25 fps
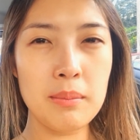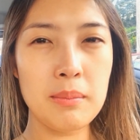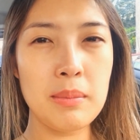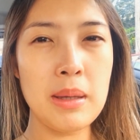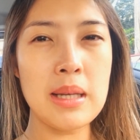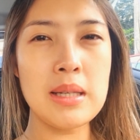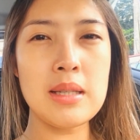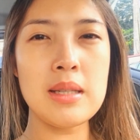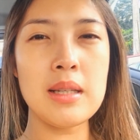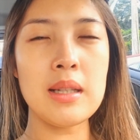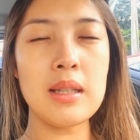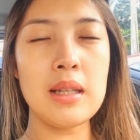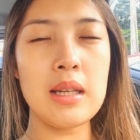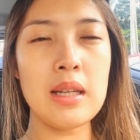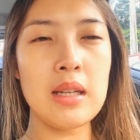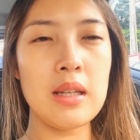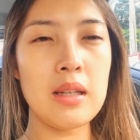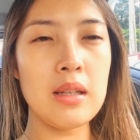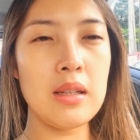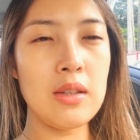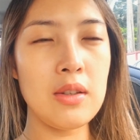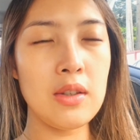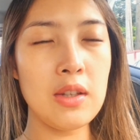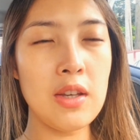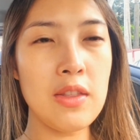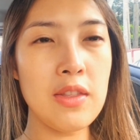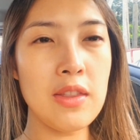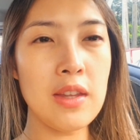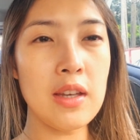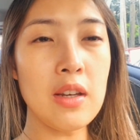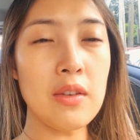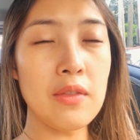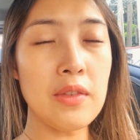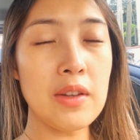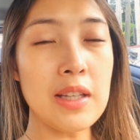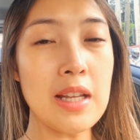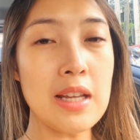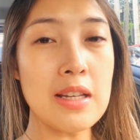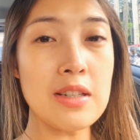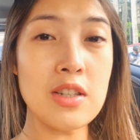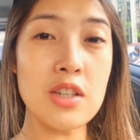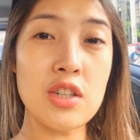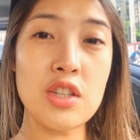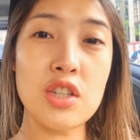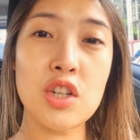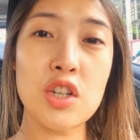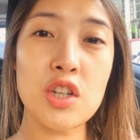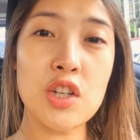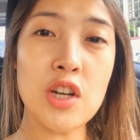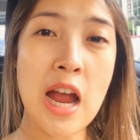Basically, you can think of it as a
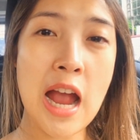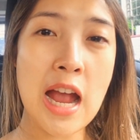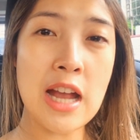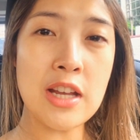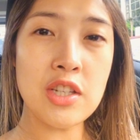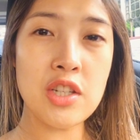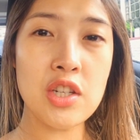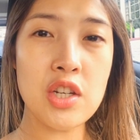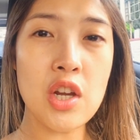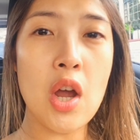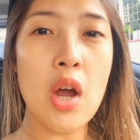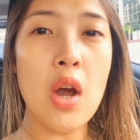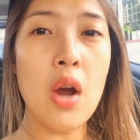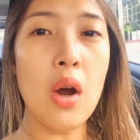scratch